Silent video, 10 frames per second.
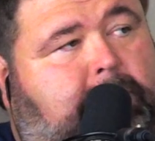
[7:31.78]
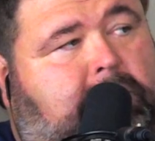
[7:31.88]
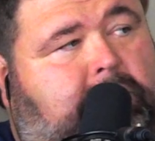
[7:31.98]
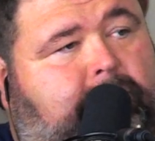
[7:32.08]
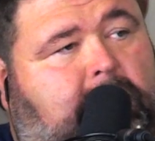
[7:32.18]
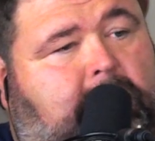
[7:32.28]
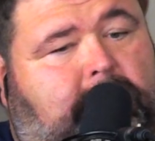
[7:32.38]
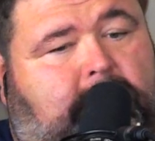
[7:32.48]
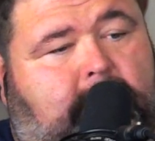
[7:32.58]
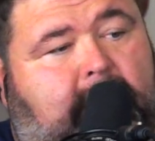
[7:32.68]
expensive,
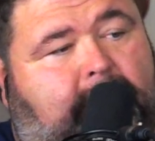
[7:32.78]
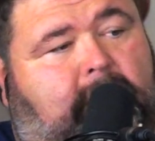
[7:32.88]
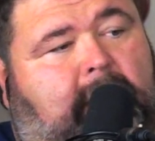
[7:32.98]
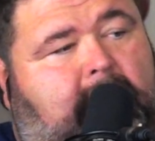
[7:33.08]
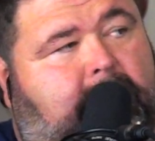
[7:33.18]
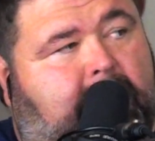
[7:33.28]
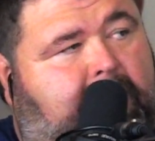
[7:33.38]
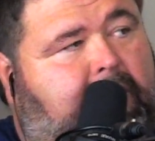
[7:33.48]
because you do have a lot of that